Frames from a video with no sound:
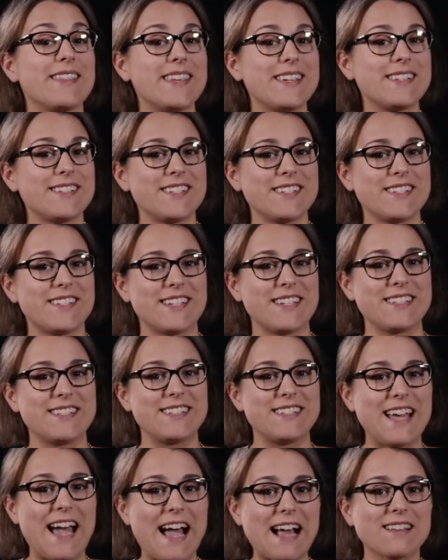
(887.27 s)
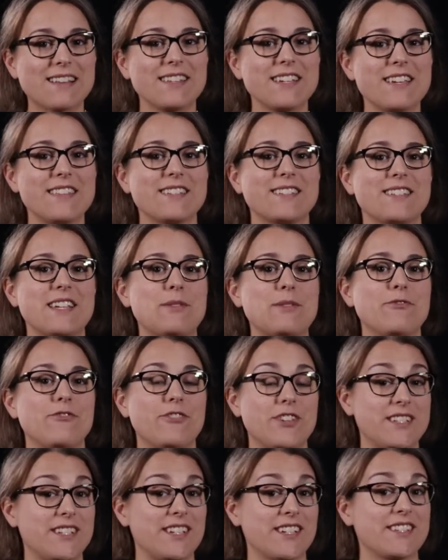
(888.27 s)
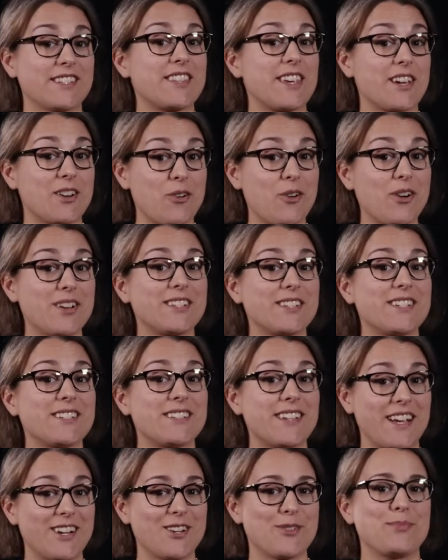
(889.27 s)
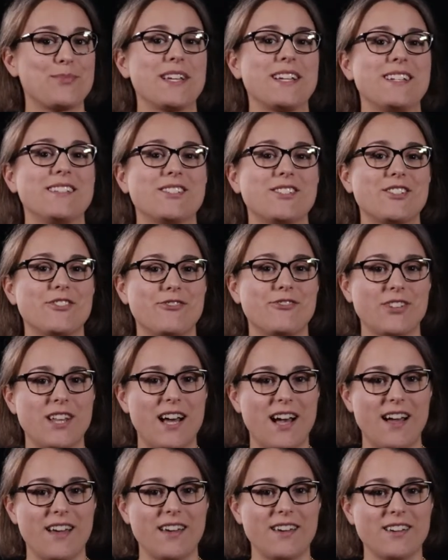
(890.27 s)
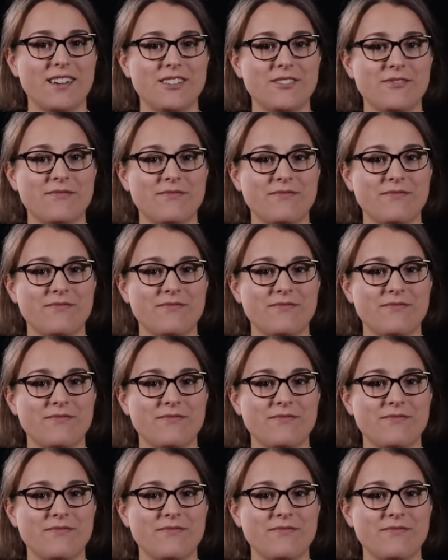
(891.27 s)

This is exactly the same physics that causes airplanes to fly.